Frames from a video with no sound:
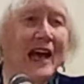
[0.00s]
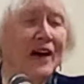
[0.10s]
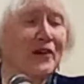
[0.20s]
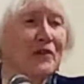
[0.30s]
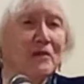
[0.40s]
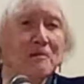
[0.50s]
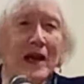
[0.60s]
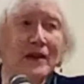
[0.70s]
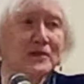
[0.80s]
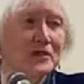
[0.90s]
Out of the
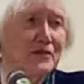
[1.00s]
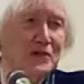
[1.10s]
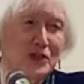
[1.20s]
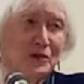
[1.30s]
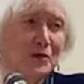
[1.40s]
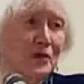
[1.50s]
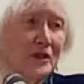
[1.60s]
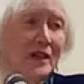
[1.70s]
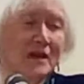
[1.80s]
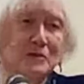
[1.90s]
mouths of
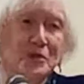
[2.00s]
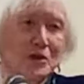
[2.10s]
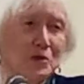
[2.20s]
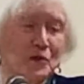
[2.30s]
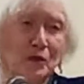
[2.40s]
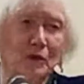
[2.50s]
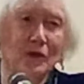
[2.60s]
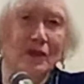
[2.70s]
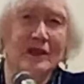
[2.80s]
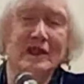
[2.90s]
children comes the truth.
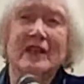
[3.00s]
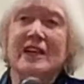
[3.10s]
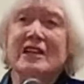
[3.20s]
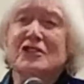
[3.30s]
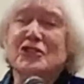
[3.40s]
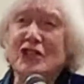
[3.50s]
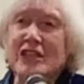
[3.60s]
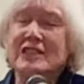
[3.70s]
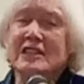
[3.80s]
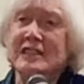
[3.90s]

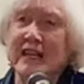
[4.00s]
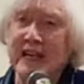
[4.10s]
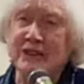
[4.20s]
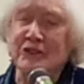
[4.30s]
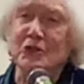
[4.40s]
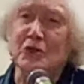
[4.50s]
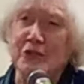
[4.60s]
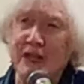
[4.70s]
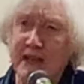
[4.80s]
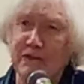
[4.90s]
Jesus
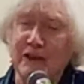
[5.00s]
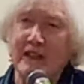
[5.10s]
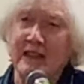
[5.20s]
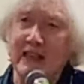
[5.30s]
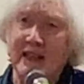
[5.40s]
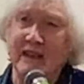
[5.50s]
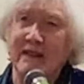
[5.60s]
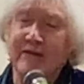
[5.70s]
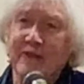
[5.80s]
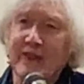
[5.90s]
answers
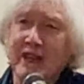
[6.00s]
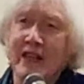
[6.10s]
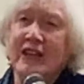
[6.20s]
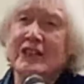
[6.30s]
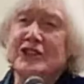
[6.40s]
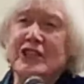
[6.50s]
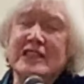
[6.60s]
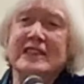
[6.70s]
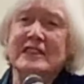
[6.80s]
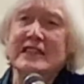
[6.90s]
everything.
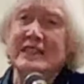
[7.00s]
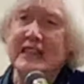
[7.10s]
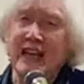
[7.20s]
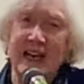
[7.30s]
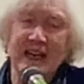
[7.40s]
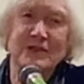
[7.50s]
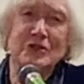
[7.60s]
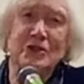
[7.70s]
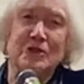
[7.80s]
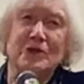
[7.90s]
Jesus is the
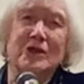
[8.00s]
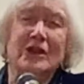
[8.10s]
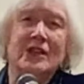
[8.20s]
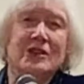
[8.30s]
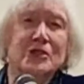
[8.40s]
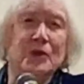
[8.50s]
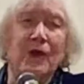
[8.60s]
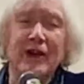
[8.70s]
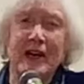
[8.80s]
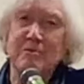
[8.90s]
answer
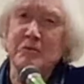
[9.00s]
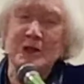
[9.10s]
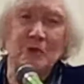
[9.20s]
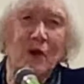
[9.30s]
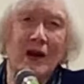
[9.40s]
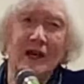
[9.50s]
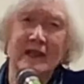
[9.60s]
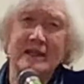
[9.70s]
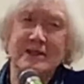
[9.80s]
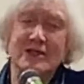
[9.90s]
to our empty
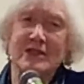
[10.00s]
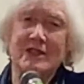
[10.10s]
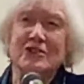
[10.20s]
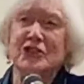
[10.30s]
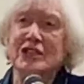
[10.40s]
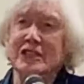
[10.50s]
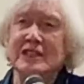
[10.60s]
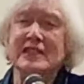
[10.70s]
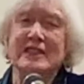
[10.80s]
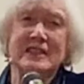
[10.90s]
wallets.
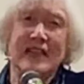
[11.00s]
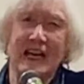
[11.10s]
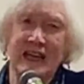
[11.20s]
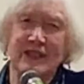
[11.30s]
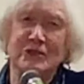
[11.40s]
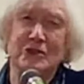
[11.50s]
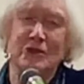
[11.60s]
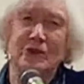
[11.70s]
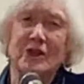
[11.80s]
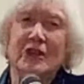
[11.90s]
Jesus is the
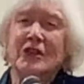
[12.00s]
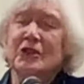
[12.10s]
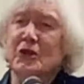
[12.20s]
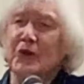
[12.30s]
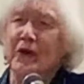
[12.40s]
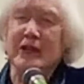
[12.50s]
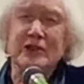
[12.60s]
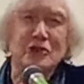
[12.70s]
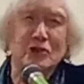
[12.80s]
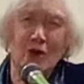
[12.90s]
answer to
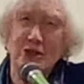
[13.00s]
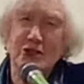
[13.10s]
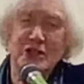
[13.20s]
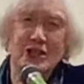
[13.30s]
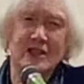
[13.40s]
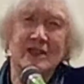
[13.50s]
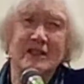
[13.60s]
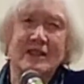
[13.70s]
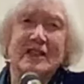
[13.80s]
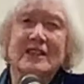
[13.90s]
our
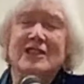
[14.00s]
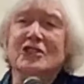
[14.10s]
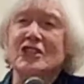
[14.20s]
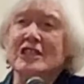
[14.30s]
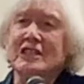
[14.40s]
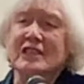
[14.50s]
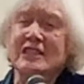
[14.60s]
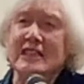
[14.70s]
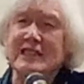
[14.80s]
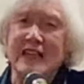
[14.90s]
exhaustion.
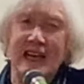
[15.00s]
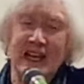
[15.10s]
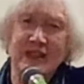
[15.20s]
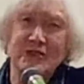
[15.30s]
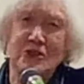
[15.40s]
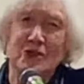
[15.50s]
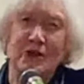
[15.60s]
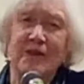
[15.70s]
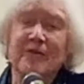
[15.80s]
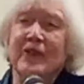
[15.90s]
Jesus is the
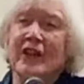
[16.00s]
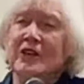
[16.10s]
answer